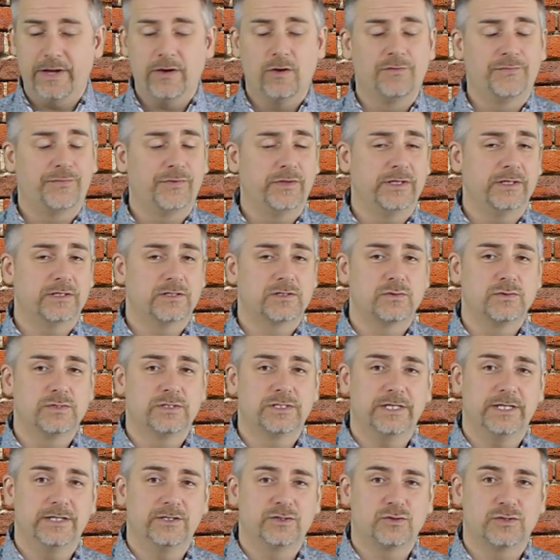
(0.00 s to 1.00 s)
hopefully this was
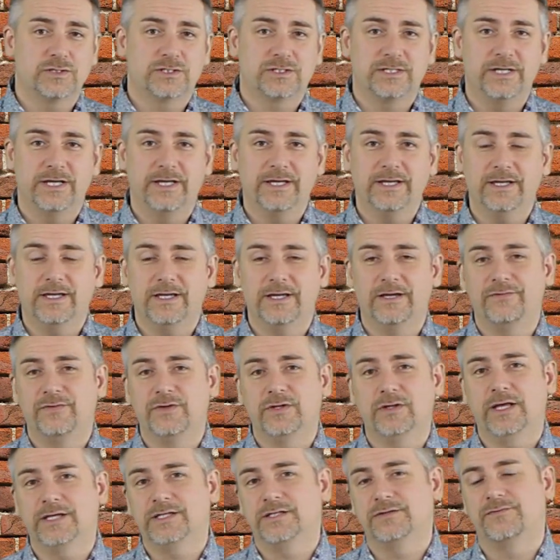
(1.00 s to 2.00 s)
interesting. If
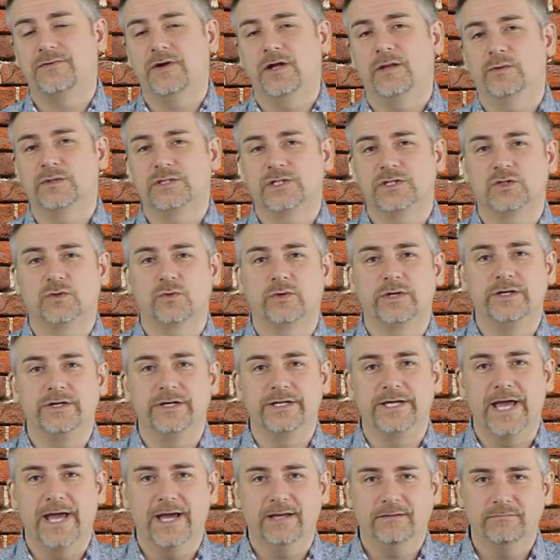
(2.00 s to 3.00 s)
you'd like to follow us on Twitter, you
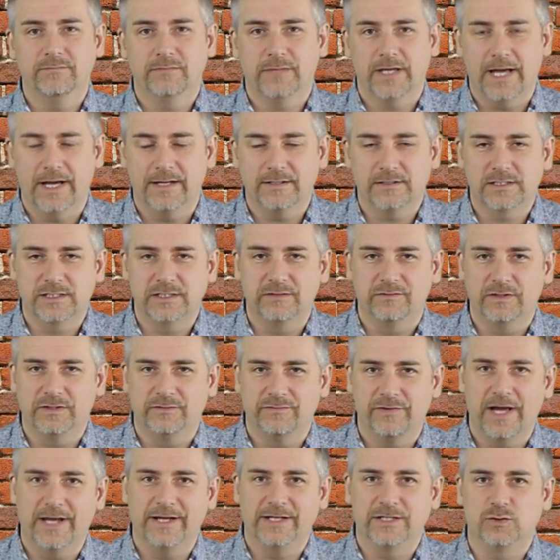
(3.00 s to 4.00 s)
can, at
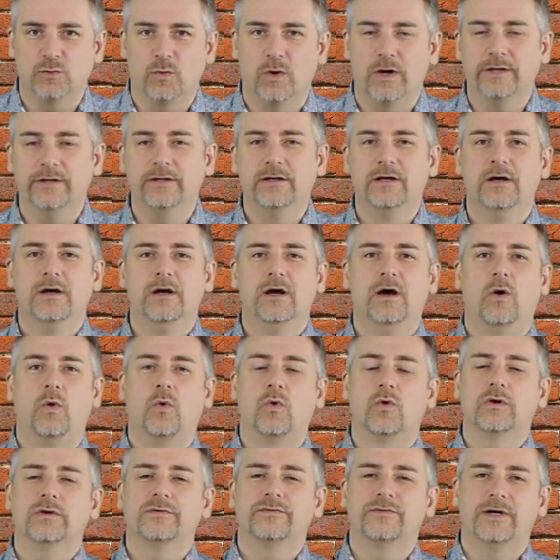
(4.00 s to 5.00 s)
CivilAdvantage1,
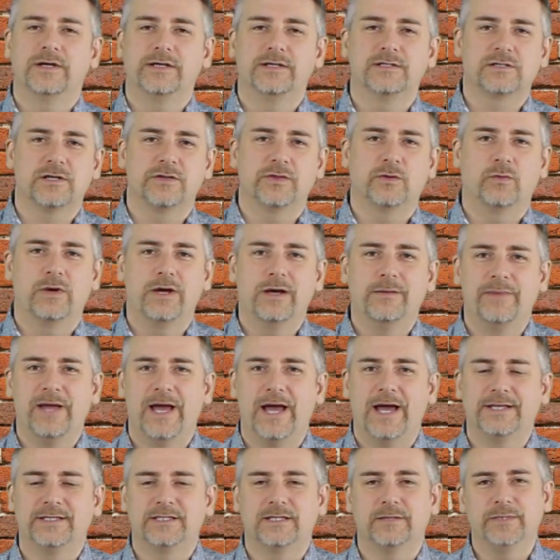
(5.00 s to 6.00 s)
or find us on the web
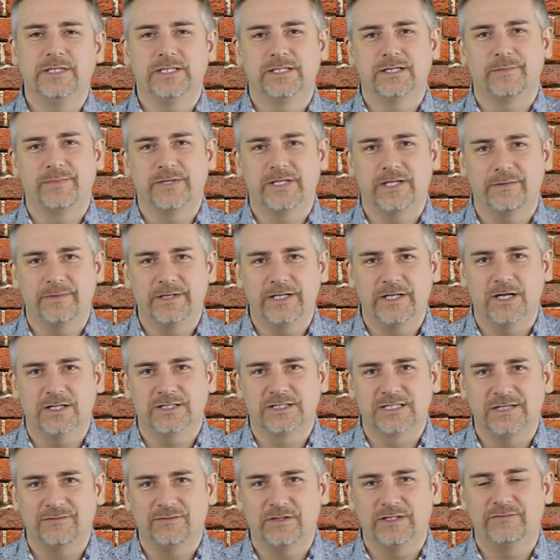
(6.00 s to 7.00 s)
at
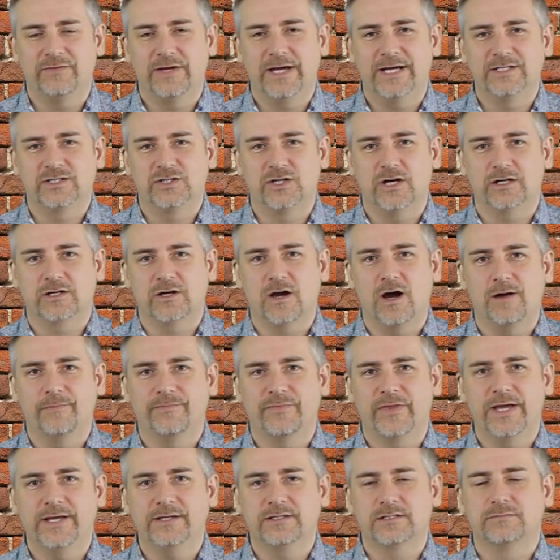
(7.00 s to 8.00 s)
www.civiladvantage.com.
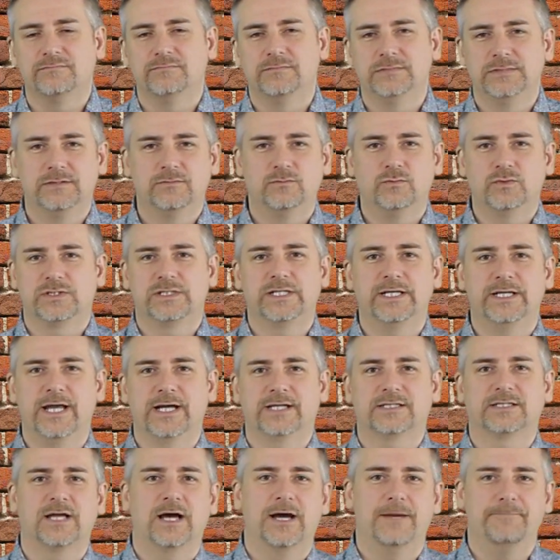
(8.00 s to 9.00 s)
Thanks. We'll see you
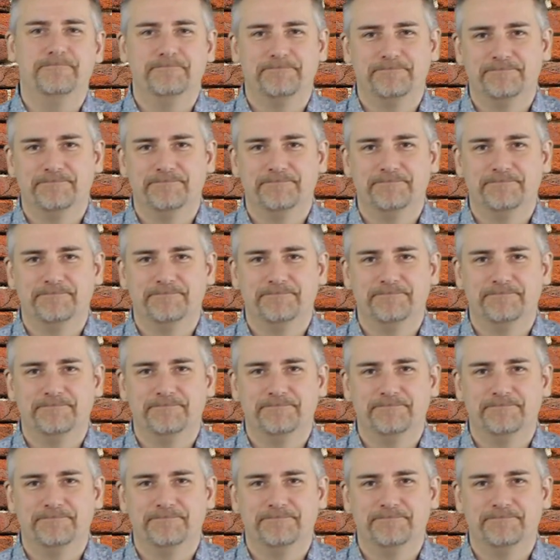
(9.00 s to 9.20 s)
next time.